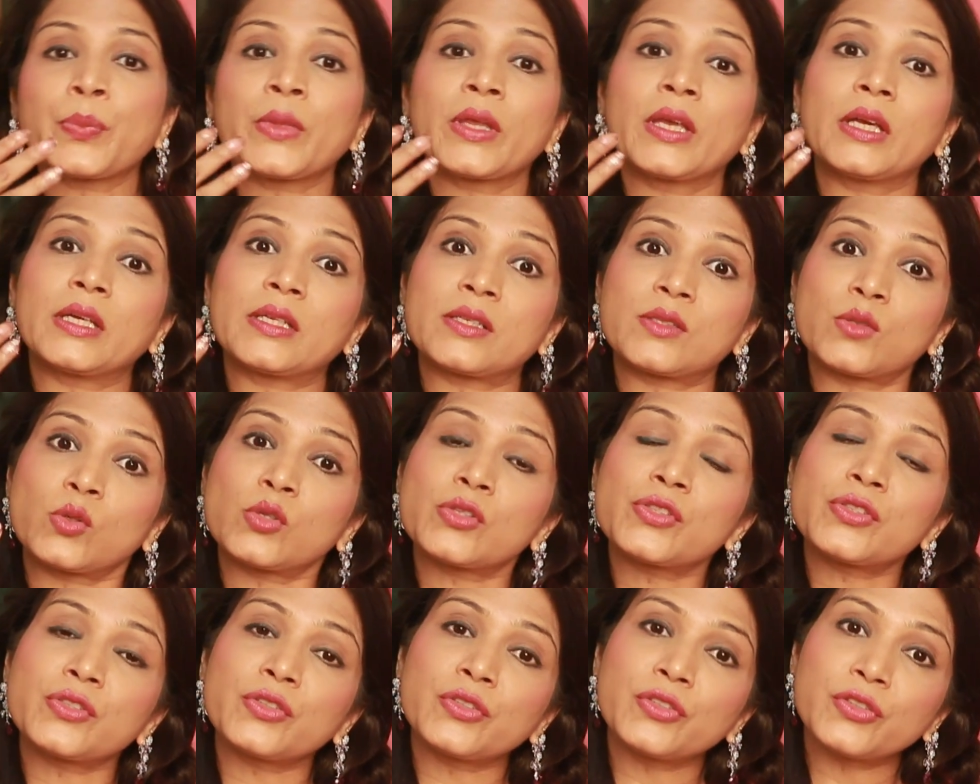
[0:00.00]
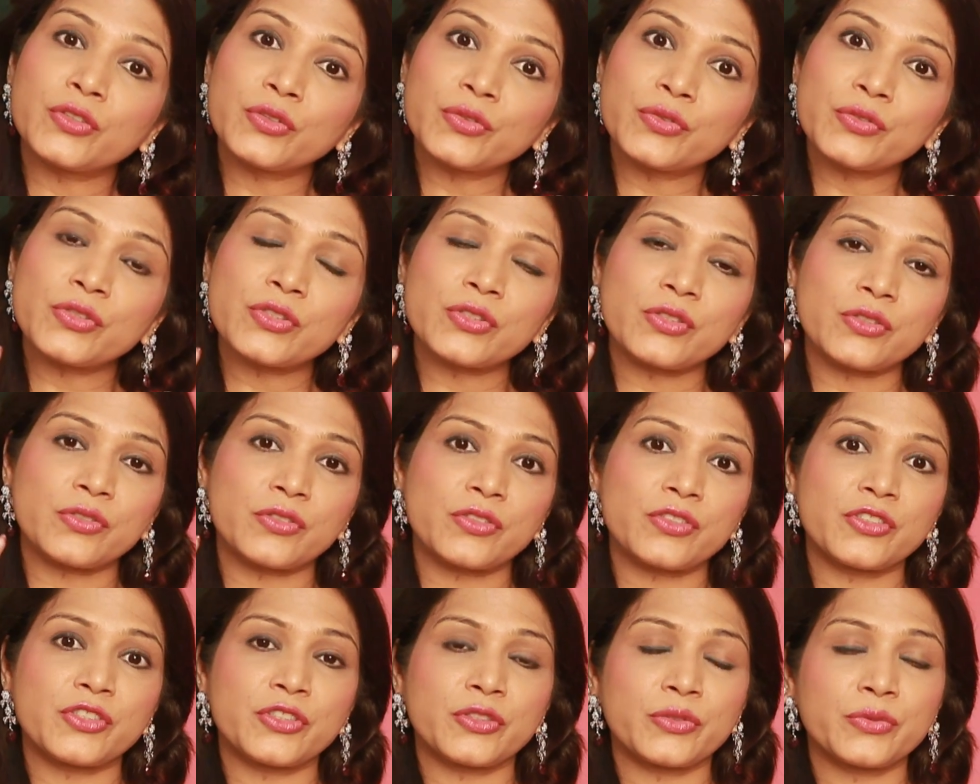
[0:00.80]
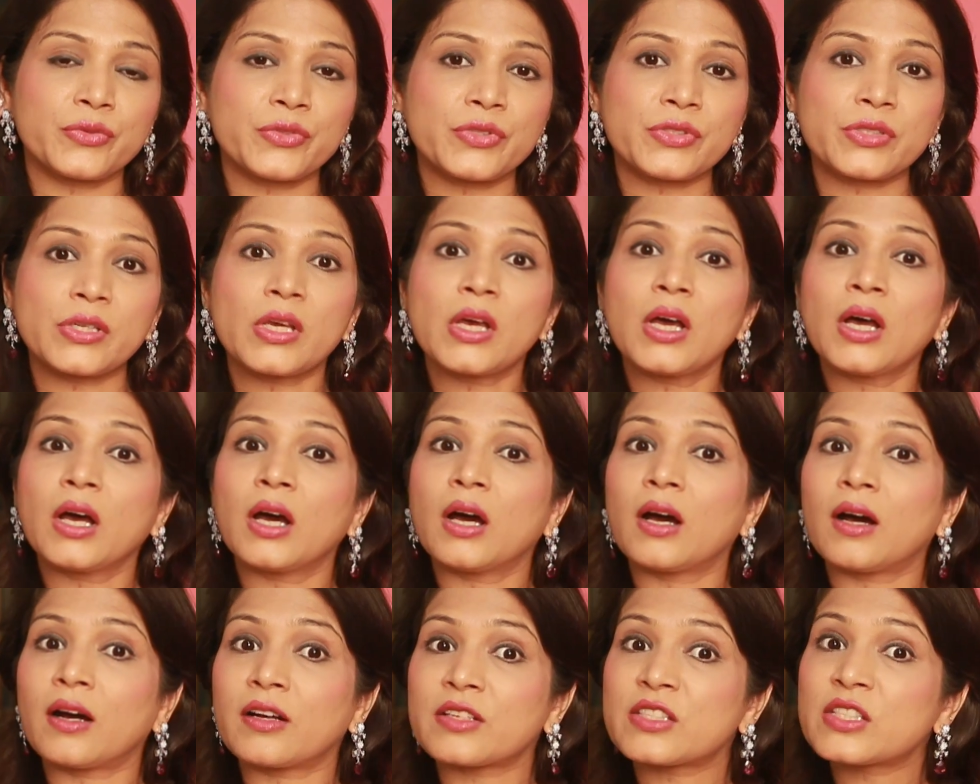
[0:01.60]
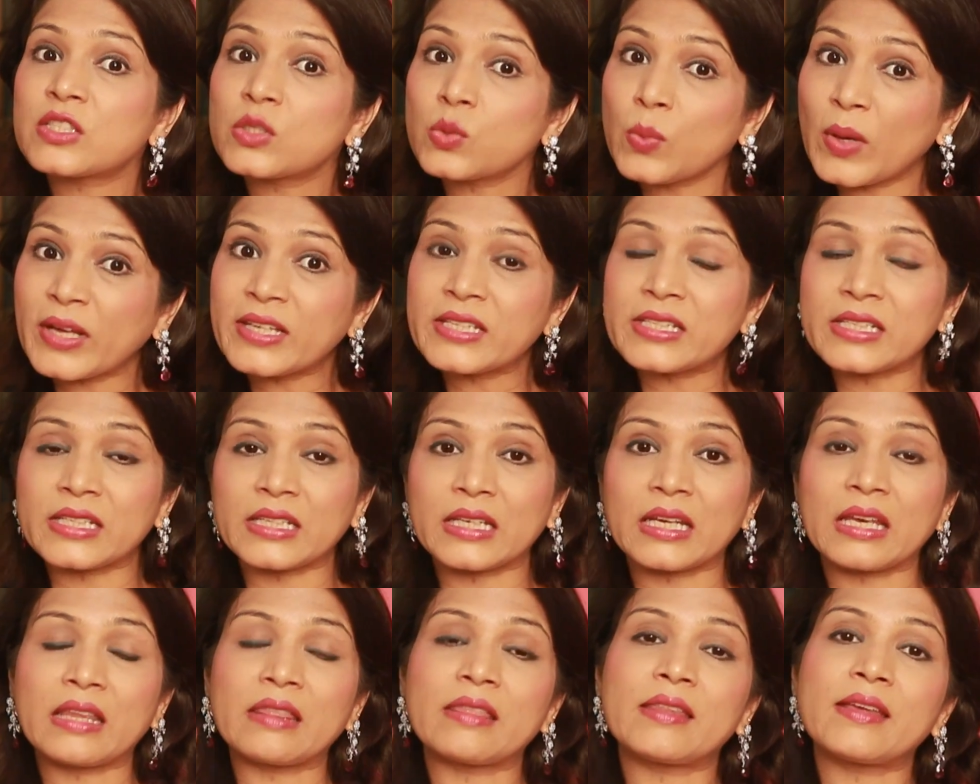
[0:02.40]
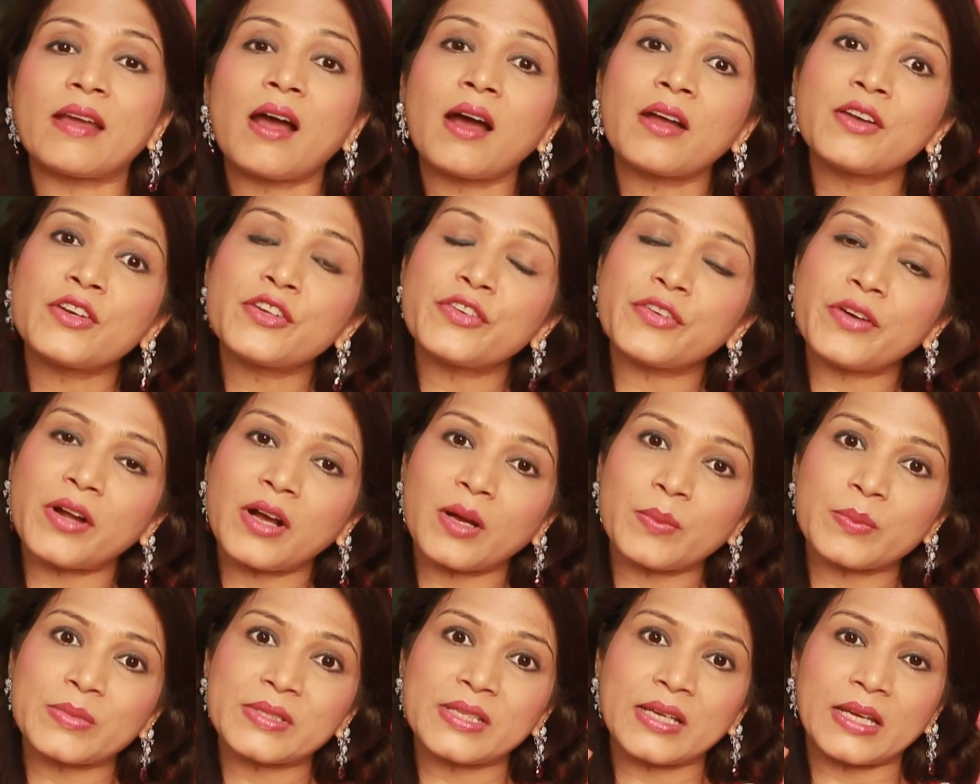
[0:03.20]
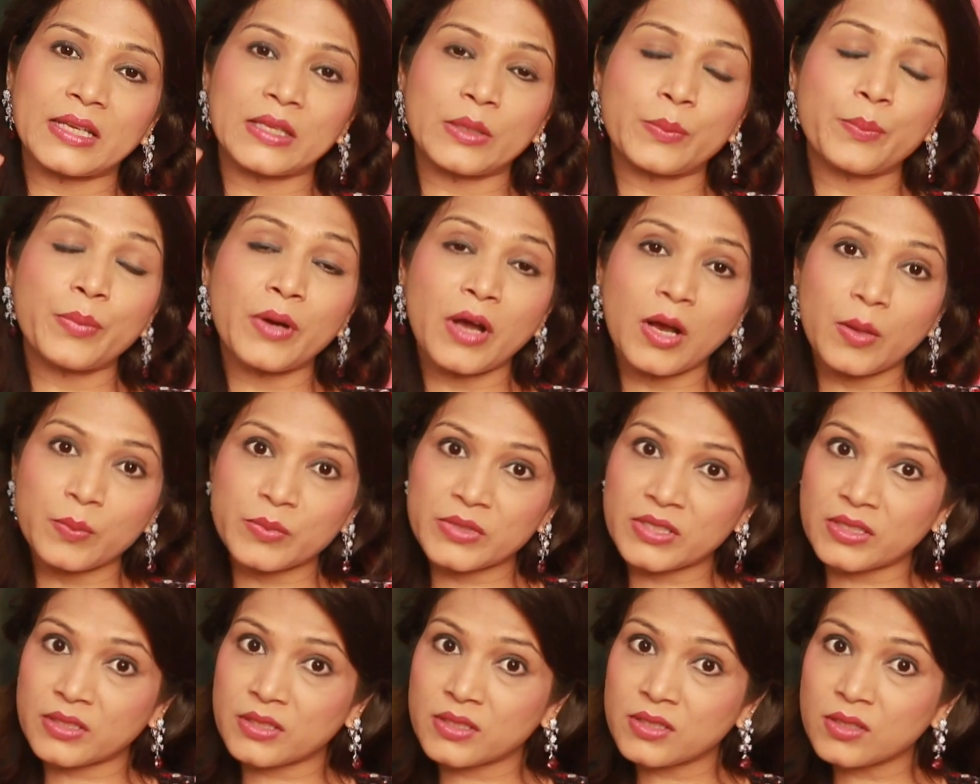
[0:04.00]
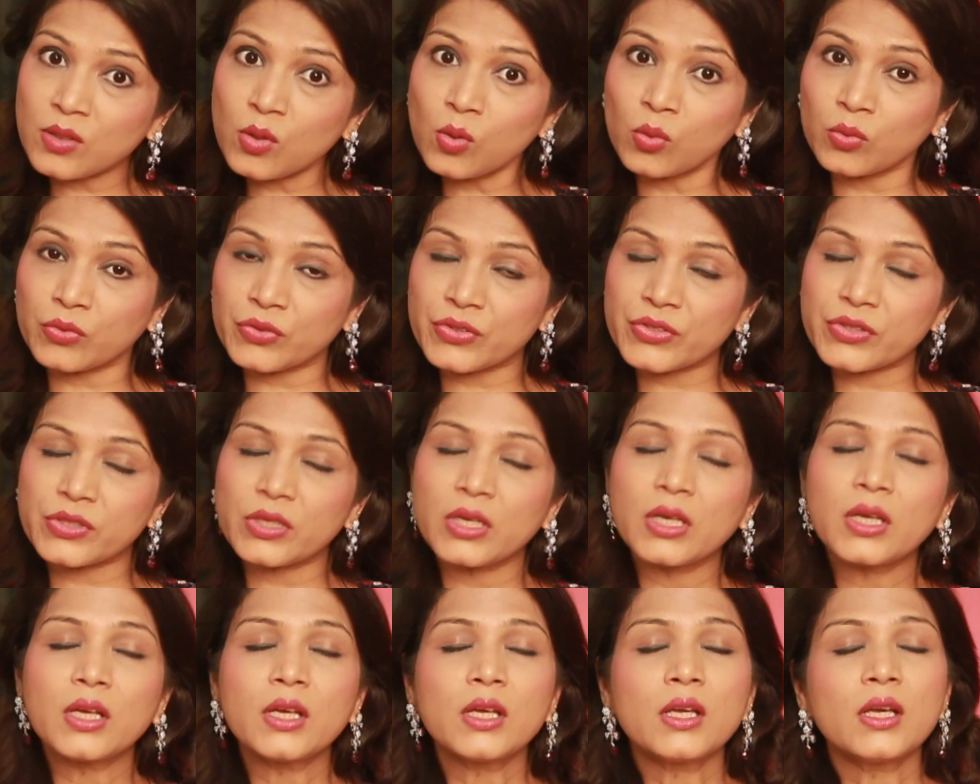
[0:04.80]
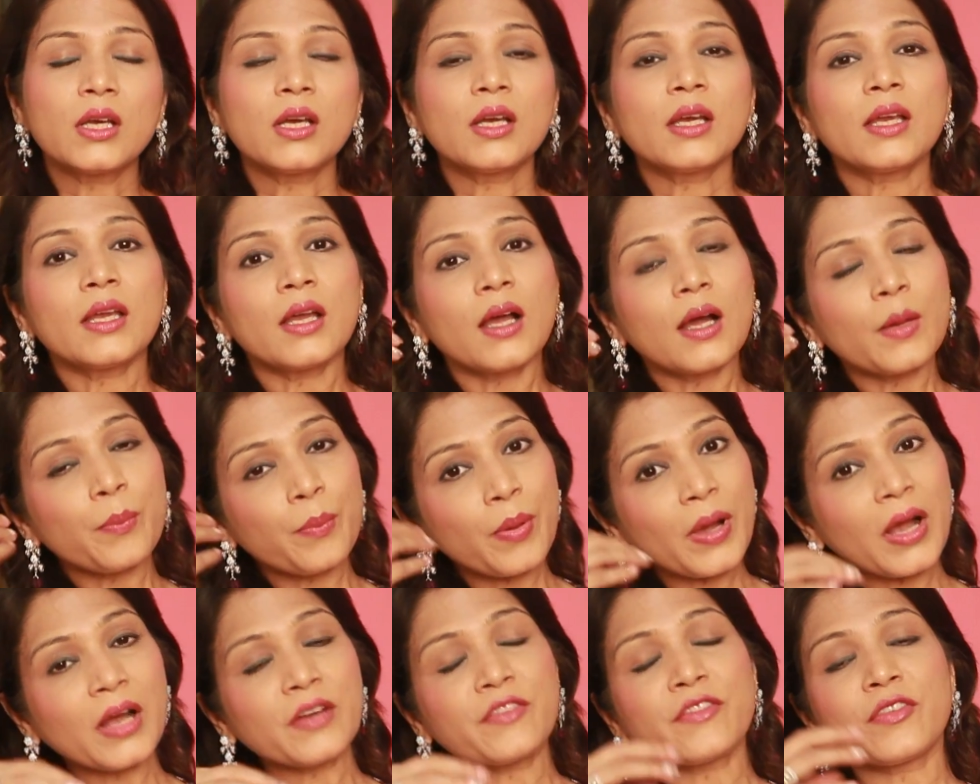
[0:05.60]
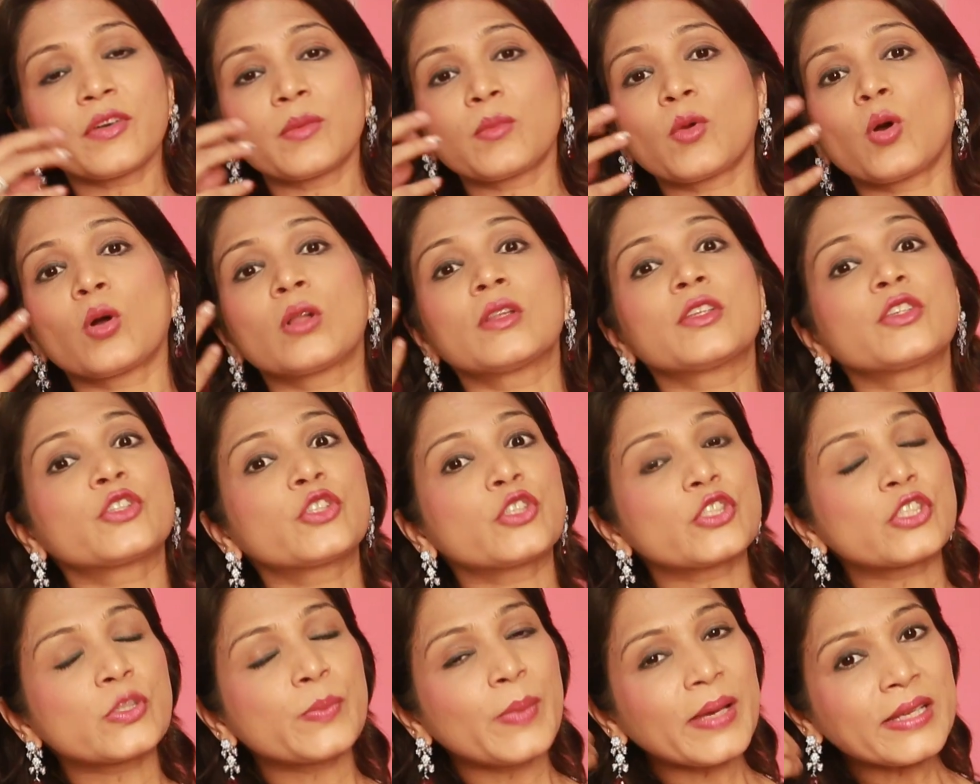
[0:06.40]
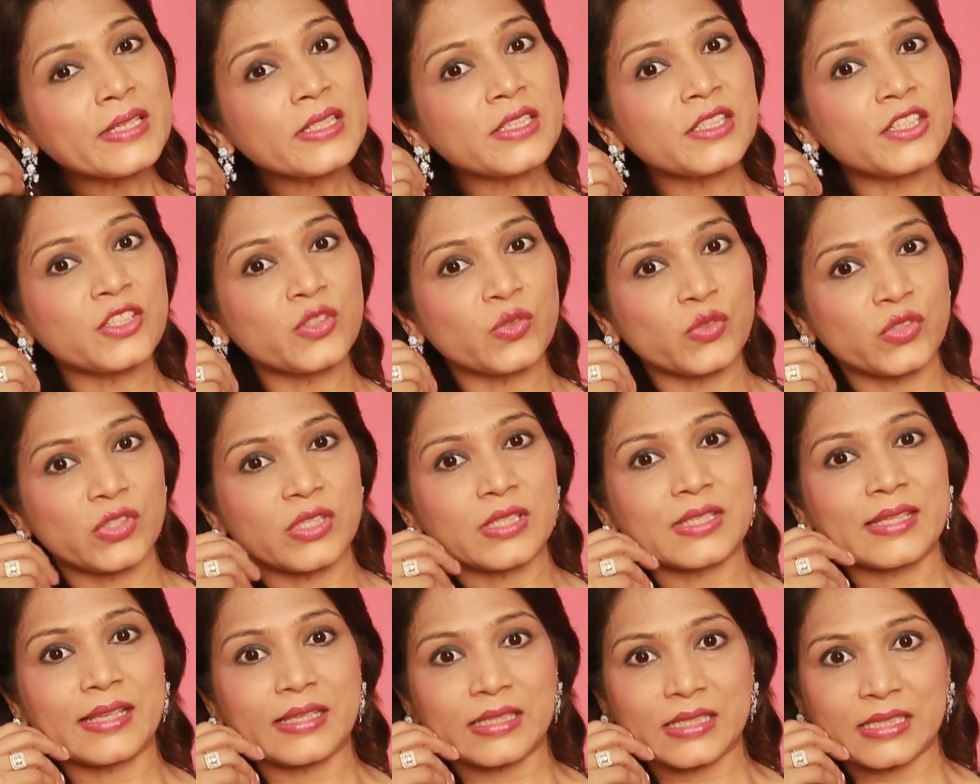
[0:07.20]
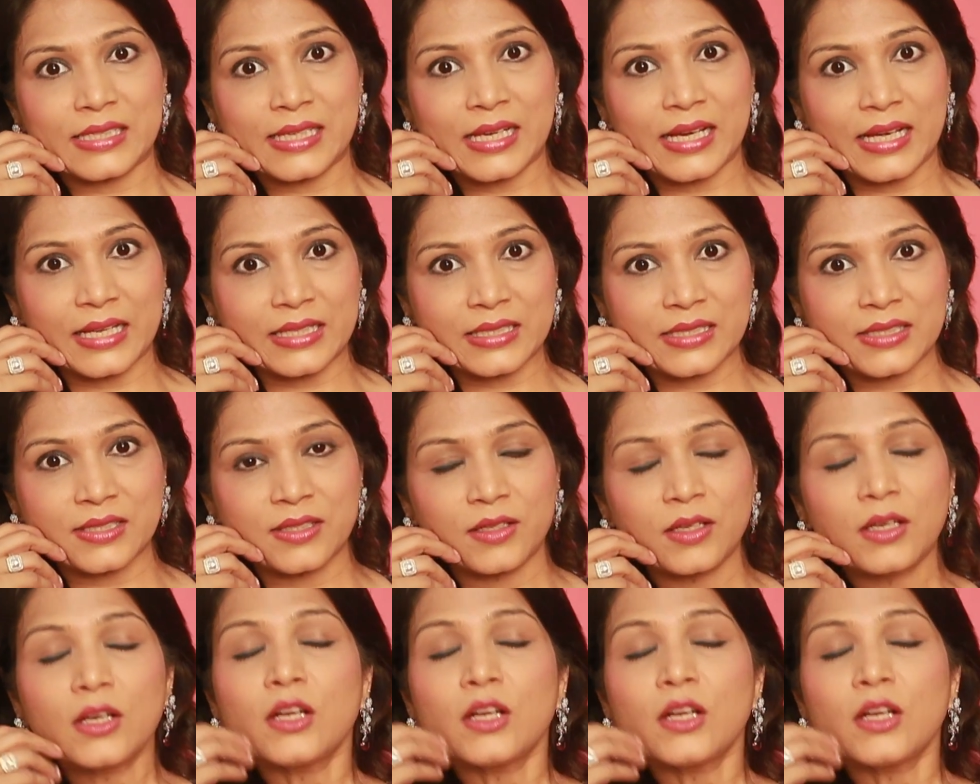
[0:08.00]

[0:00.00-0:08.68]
It is also used to reduce sweating in the underarms and the palms and soles, apart from all the cosmetic uses that it has.